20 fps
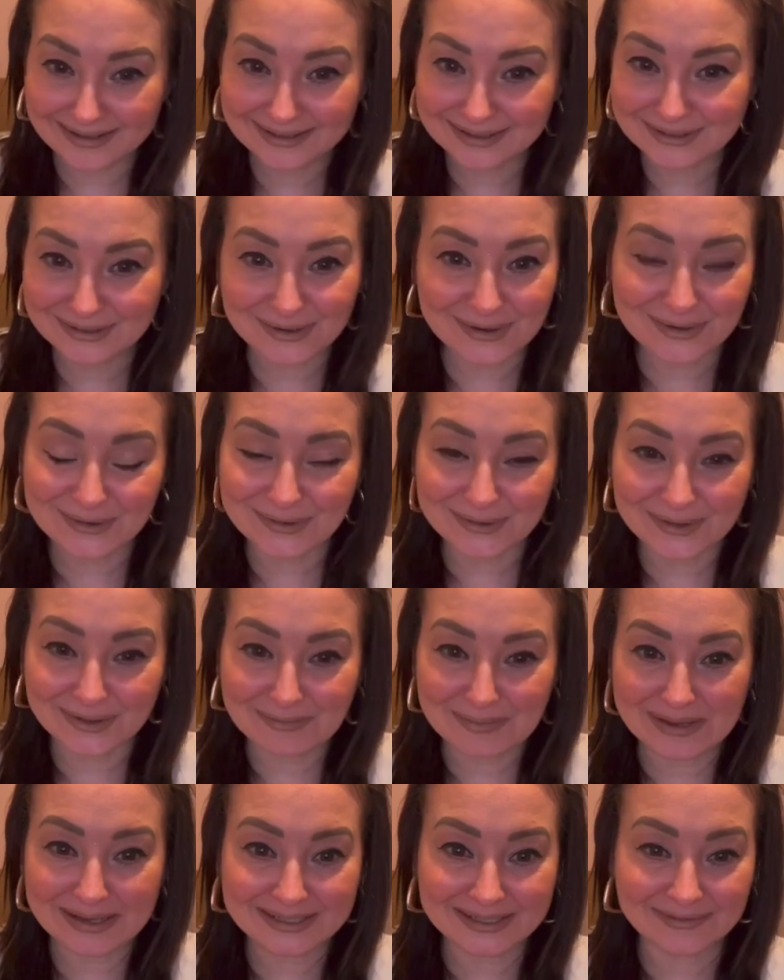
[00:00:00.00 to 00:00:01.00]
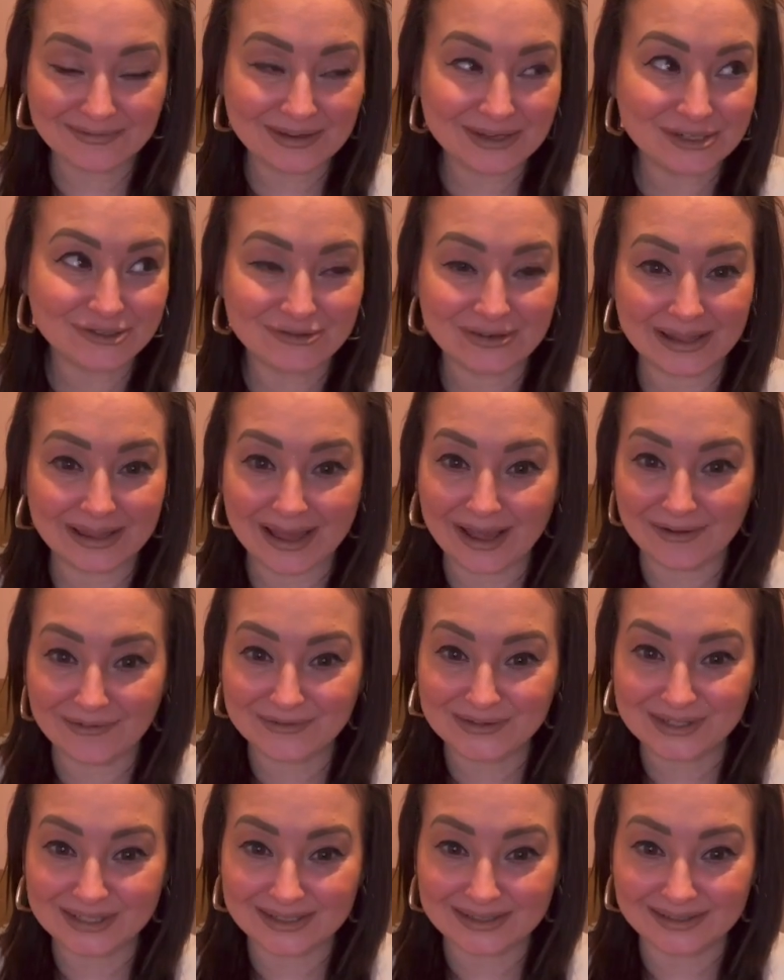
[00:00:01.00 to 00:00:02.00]
so another piece of history
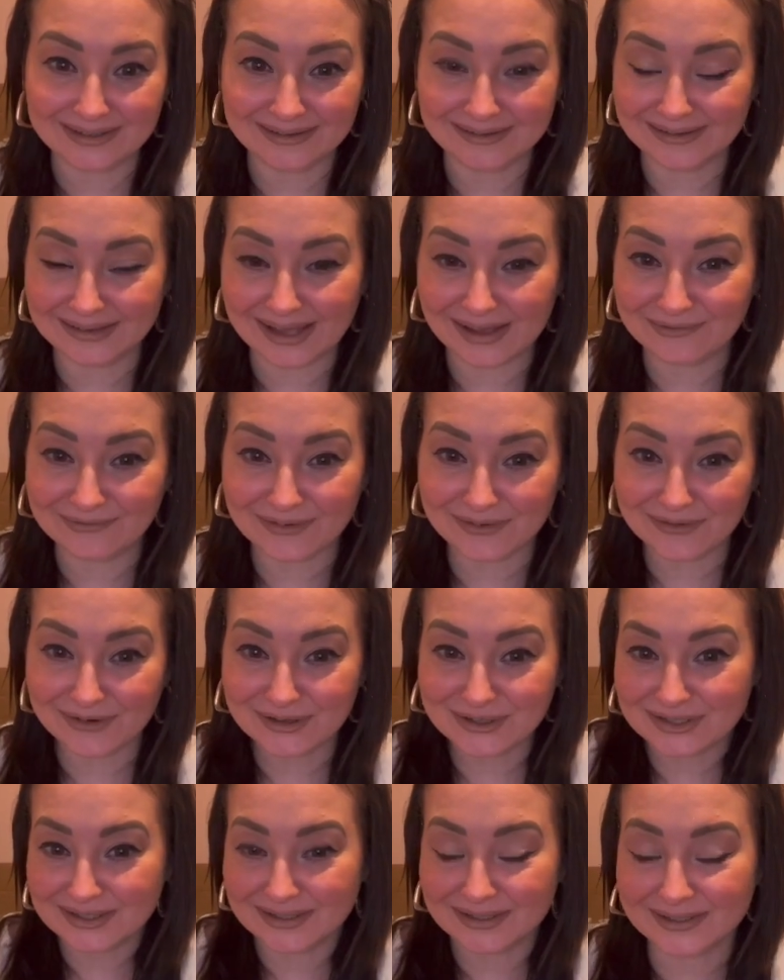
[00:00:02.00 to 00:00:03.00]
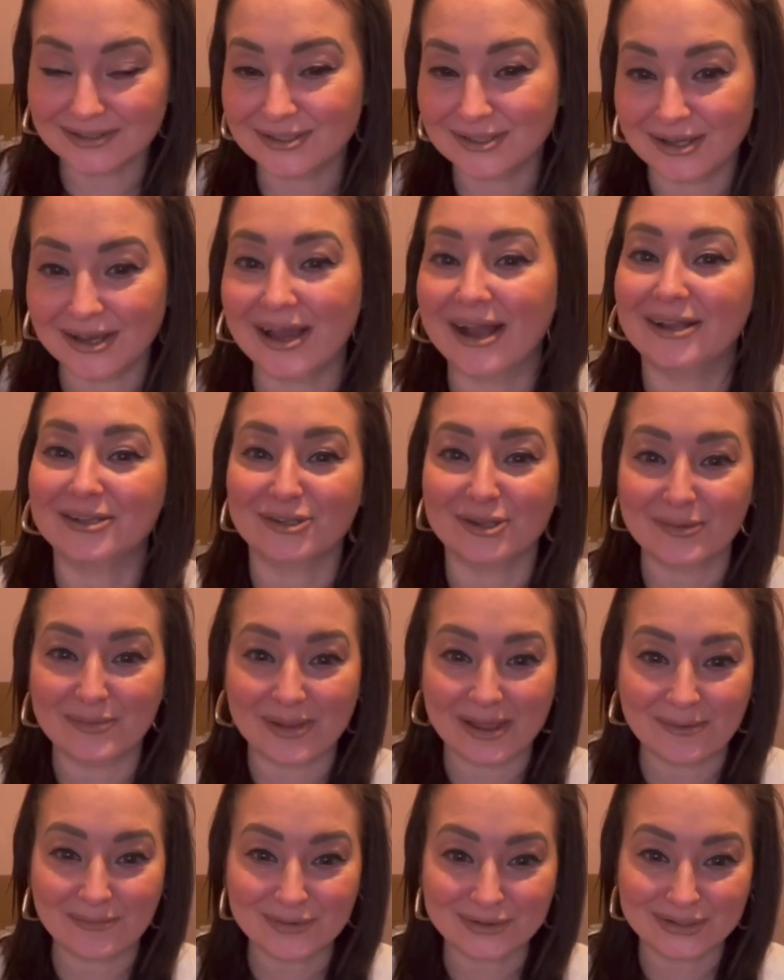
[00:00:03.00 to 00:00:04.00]
left for us to actually be
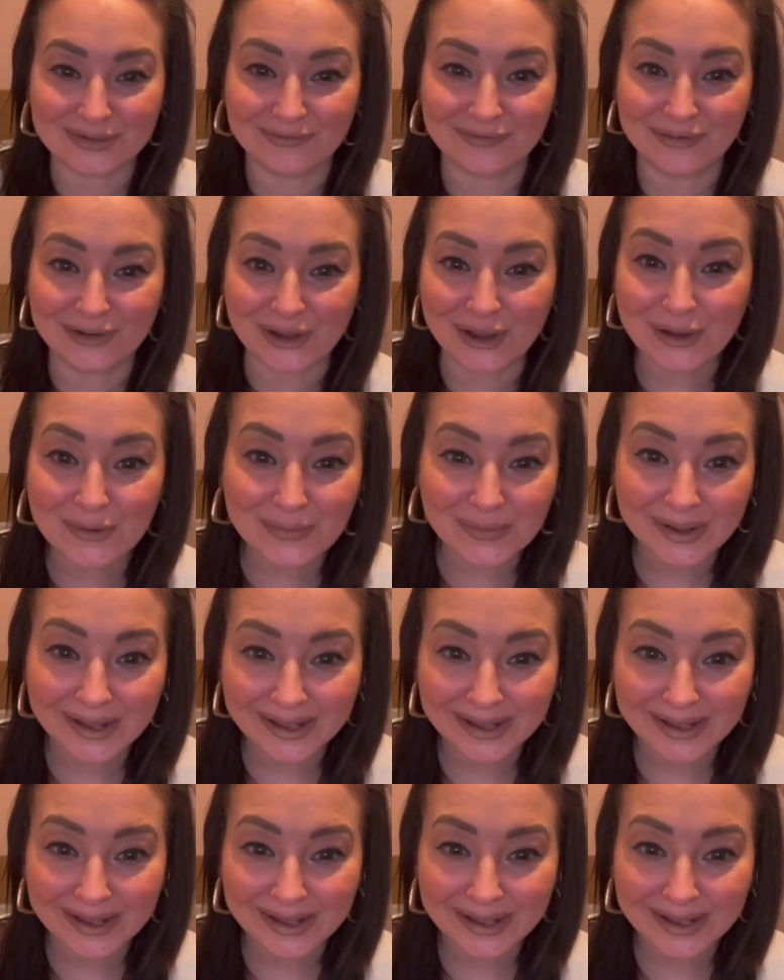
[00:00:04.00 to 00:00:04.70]
able to view.